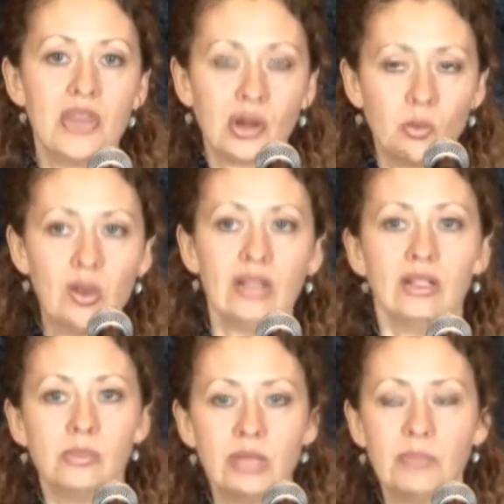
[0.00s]
there
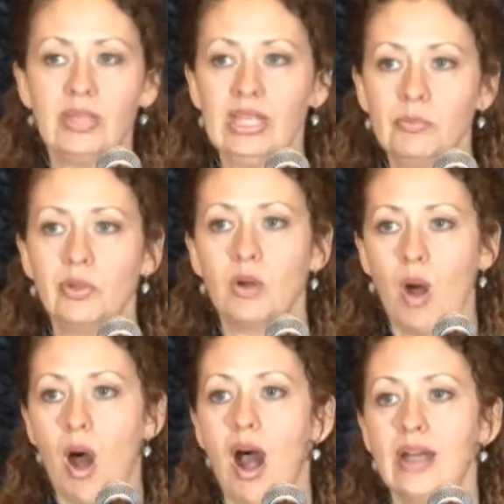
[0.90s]
will be
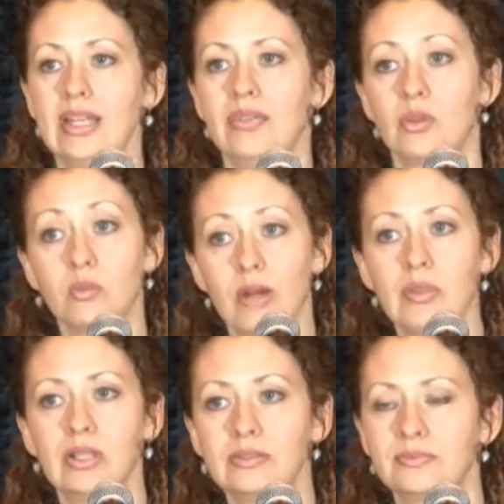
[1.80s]
people caught in the
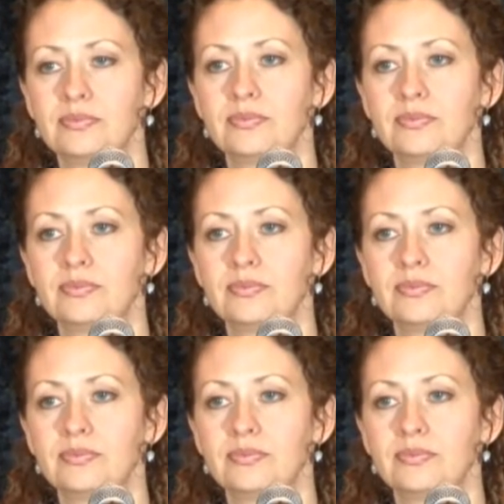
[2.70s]
rubble.